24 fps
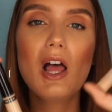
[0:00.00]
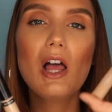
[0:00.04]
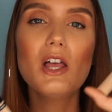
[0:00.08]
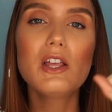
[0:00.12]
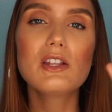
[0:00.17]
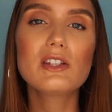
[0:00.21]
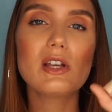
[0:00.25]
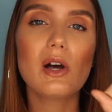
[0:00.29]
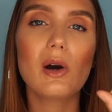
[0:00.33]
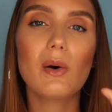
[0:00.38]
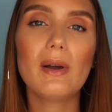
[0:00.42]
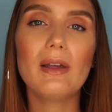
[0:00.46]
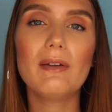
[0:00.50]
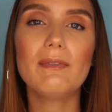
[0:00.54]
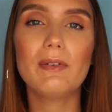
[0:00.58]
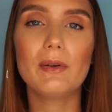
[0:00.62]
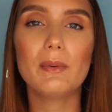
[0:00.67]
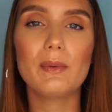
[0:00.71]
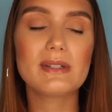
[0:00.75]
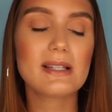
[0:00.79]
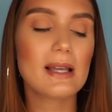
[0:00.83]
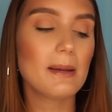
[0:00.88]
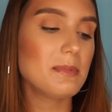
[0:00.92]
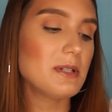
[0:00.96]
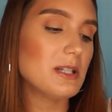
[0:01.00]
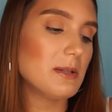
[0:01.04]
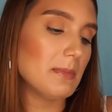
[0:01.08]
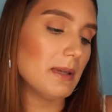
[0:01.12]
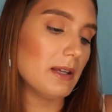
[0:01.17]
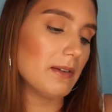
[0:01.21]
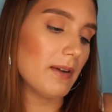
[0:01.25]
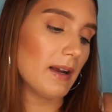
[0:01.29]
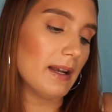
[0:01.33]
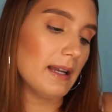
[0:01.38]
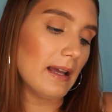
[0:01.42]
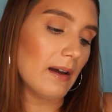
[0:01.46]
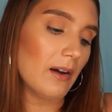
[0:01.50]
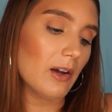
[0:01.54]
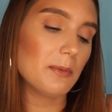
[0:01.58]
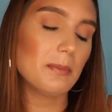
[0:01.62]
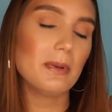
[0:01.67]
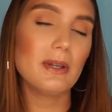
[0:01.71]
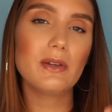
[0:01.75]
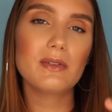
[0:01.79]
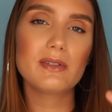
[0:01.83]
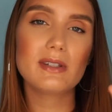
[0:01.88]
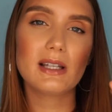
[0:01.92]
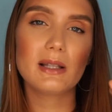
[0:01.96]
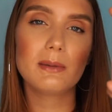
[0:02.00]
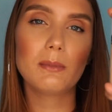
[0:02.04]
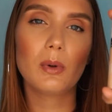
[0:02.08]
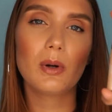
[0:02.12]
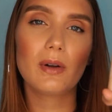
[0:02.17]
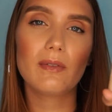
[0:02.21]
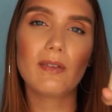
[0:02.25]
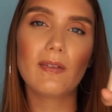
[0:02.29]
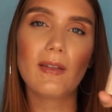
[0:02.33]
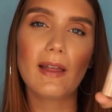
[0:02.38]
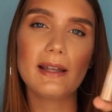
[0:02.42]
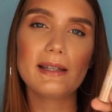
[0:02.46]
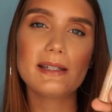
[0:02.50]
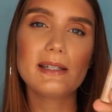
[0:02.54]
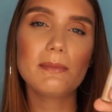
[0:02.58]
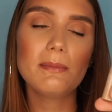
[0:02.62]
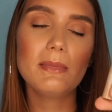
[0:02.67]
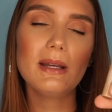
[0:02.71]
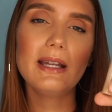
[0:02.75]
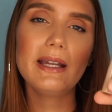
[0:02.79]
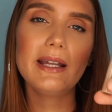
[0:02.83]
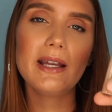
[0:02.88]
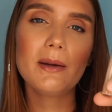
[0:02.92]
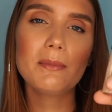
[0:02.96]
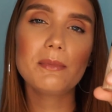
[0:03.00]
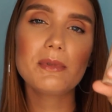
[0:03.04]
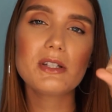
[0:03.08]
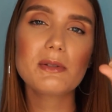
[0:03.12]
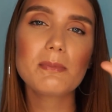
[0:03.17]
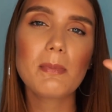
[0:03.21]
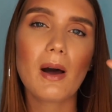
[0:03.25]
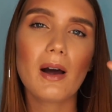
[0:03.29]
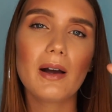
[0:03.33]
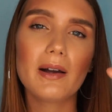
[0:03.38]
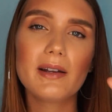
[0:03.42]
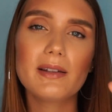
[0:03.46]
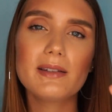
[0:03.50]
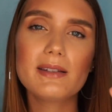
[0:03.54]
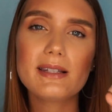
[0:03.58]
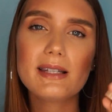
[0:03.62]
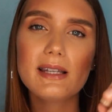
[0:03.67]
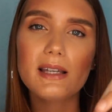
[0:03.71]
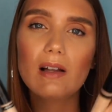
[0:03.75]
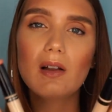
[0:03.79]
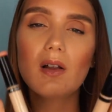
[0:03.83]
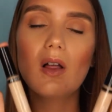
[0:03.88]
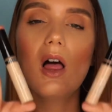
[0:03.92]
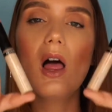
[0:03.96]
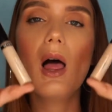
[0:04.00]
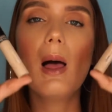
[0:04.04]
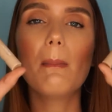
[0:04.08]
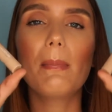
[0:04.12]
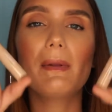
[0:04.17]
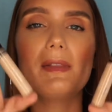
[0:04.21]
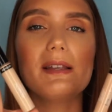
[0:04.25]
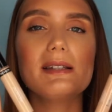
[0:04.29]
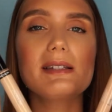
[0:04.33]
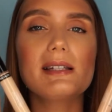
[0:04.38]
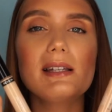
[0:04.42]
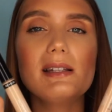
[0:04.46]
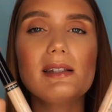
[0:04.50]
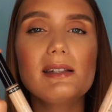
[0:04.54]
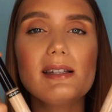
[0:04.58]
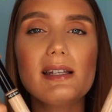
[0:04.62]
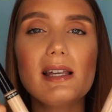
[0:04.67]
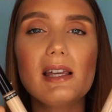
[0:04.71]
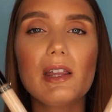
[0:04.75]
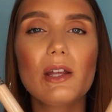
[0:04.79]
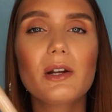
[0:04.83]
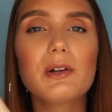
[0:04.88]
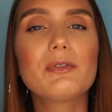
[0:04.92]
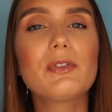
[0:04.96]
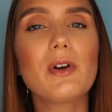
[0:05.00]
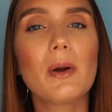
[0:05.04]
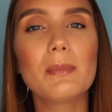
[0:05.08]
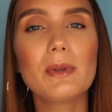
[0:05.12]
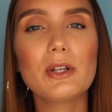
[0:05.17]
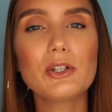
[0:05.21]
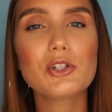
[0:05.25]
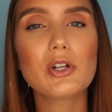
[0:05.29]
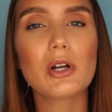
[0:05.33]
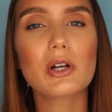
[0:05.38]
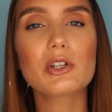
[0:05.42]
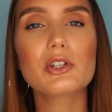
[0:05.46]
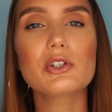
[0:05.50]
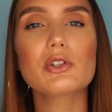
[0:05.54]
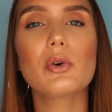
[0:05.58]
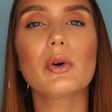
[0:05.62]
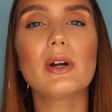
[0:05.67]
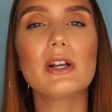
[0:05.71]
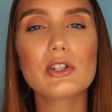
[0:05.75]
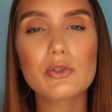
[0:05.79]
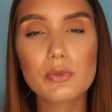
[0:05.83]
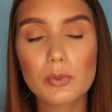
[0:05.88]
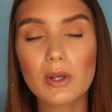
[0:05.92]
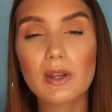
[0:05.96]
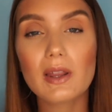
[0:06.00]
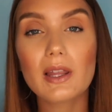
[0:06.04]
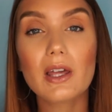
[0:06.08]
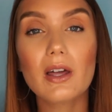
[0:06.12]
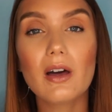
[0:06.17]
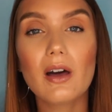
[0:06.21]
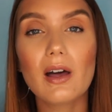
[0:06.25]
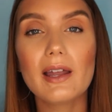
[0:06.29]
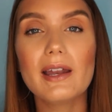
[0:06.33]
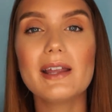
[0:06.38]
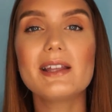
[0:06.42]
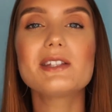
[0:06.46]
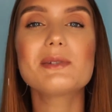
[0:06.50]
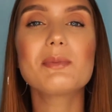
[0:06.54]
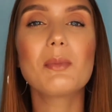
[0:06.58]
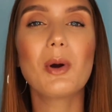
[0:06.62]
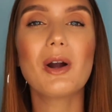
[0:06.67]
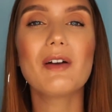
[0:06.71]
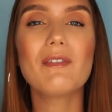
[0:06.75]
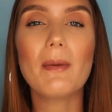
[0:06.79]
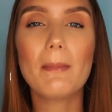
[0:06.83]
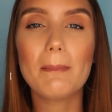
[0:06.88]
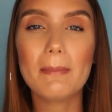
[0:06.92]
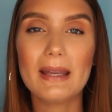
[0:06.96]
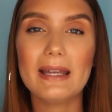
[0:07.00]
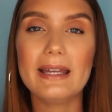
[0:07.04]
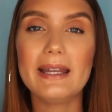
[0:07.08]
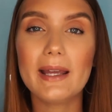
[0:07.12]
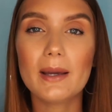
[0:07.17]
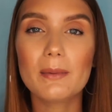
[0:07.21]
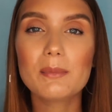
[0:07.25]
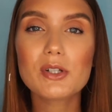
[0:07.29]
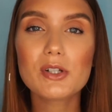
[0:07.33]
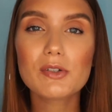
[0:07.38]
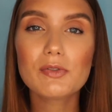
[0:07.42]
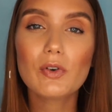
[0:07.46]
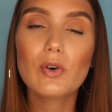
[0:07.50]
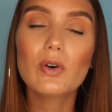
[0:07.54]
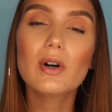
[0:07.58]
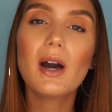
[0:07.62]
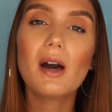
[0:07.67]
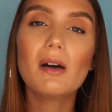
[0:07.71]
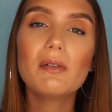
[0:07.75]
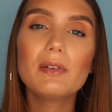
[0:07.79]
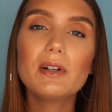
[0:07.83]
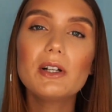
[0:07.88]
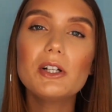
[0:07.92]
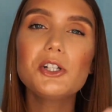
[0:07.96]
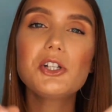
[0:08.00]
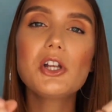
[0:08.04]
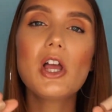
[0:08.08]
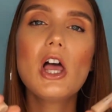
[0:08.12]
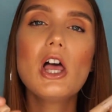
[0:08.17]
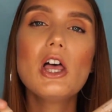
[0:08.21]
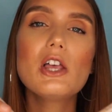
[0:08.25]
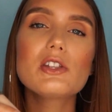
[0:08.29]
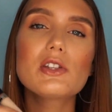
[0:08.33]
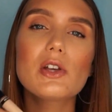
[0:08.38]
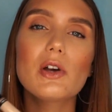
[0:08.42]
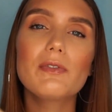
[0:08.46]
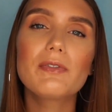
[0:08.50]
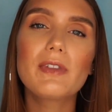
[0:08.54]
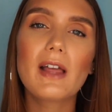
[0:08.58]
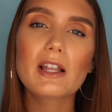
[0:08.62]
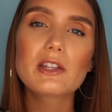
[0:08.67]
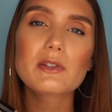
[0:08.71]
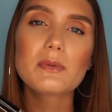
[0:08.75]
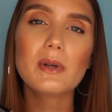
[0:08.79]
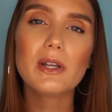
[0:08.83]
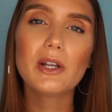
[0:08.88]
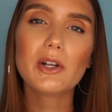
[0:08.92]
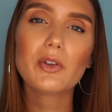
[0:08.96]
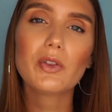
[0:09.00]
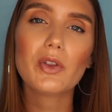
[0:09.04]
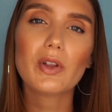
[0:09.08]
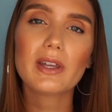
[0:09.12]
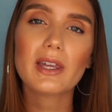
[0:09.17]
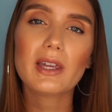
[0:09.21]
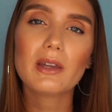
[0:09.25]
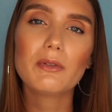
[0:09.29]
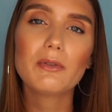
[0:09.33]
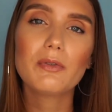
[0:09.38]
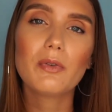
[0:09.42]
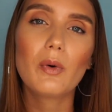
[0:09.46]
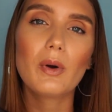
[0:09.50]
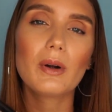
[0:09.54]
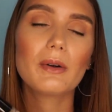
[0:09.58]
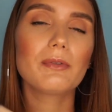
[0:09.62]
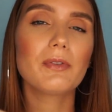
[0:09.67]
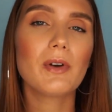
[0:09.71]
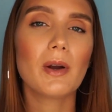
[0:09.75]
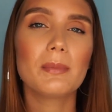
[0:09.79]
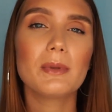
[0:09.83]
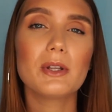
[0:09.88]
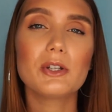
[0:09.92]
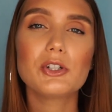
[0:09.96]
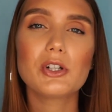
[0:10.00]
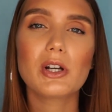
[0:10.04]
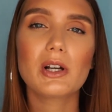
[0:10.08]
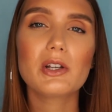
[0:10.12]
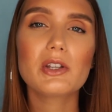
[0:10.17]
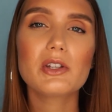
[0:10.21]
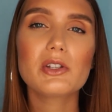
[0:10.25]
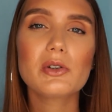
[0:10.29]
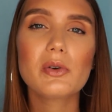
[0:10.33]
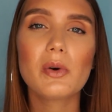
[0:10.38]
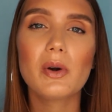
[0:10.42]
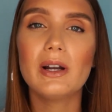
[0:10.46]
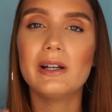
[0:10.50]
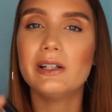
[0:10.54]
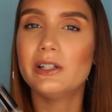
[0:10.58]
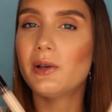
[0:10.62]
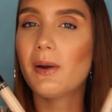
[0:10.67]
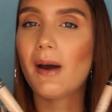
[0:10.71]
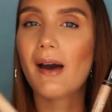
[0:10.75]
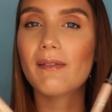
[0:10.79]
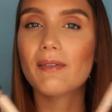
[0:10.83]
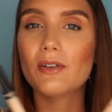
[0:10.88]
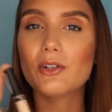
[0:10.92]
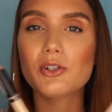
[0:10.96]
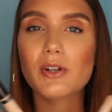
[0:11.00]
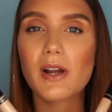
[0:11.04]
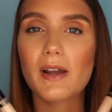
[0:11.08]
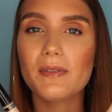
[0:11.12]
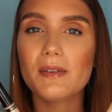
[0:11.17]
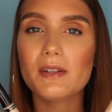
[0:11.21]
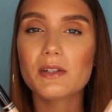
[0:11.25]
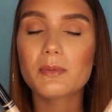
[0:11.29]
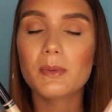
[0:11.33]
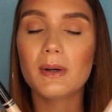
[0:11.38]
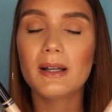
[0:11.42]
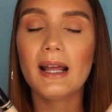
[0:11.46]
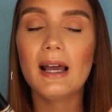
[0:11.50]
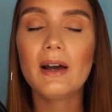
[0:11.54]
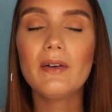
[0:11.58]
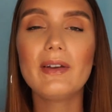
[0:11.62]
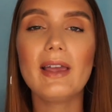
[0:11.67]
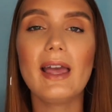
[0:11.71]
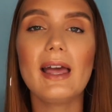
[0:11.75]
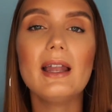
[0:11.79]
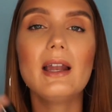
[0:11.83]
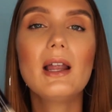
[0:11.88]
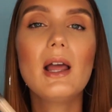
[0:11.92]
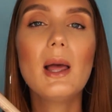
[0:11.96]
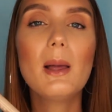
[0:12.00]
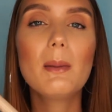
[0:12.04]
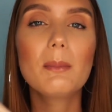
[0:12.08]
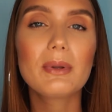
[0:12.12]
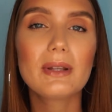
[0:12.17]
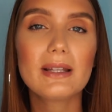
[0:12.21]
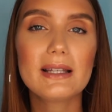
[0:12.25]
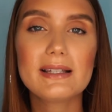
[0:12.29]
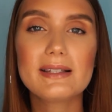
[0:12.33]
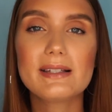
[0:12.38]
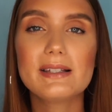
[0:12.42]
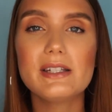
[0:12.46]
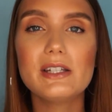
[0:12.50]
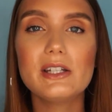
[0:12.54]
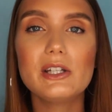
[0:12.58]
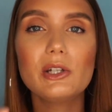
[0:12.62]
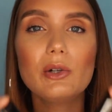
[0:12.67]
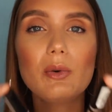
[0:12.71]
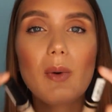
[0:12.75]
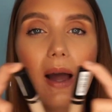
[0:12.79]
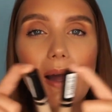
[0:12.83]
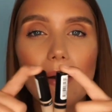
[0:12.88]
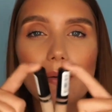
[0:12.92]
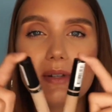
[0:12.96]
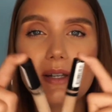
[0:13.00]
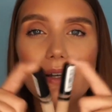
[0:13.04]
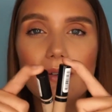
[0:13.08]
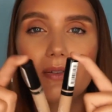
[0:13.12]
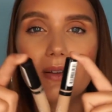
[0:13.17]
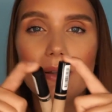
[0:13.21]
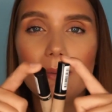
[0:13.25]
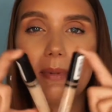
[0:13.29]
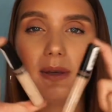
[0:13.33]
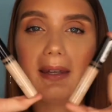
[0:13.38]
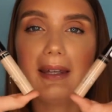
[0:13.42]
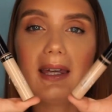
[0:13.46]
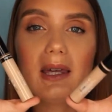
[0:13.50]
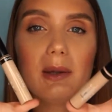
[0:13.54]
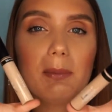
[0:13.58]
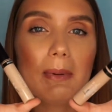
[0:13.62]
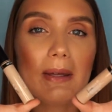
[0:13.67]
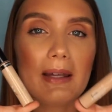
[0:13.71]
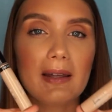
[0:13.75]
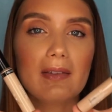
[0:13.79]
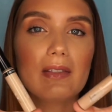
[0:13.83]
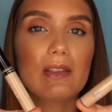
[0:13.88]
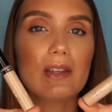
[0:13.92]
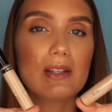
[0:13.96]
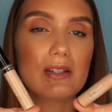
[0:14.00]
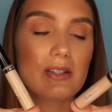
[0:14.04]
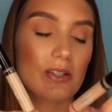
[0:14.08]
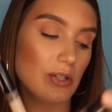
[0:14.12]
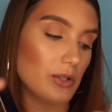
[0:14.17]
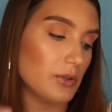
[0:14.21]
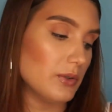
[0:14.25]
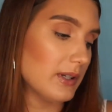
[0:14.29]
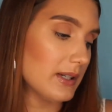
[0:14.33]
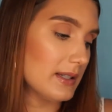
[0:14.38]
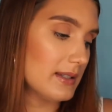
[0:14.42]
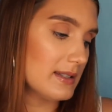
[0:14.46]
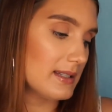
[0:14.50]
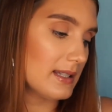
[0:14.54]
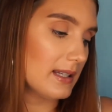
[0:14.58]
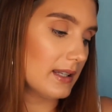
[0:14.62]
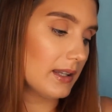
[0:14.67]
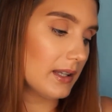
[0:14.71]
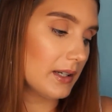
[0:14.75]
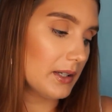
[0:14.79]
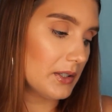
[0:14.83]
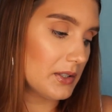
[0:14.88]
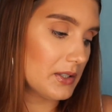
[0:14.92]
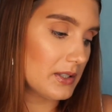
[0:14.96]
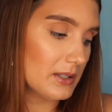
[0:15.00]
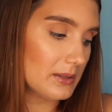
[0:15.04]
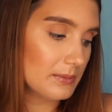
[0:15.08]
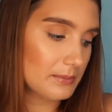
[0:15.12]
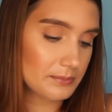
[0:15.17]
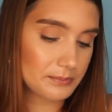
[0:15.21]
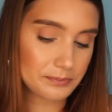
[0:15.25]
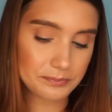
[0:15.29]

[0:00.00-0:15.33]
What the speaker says: So if it was up to me right now, I'd be using more of the light to medium to spot conceal. But this concealer from the drugstore is really good. It's more of a medium to full coverage. So if that's what you're looking for from the drugstore and you haven't tried this one out yet, please do. I will definitely be keeping these two concealers.